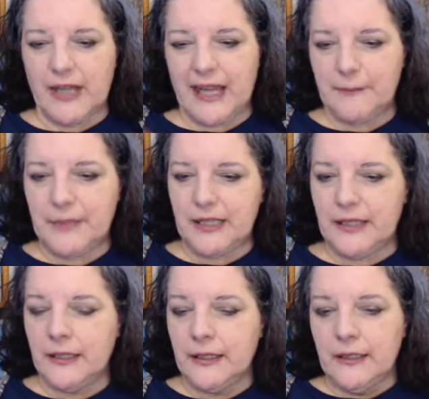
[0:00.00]

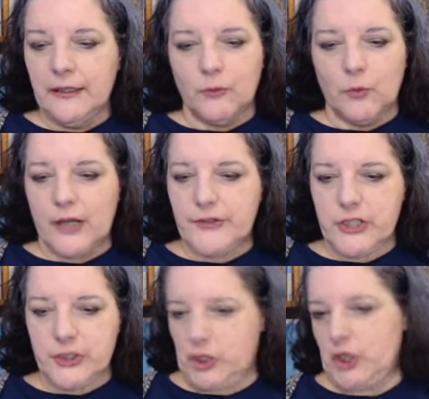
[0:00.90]
Abby wants
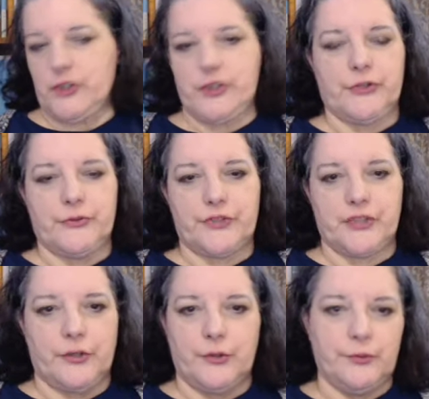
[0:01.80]
to charge you.
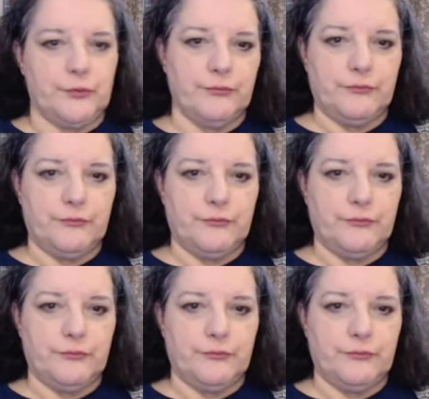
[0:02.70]
So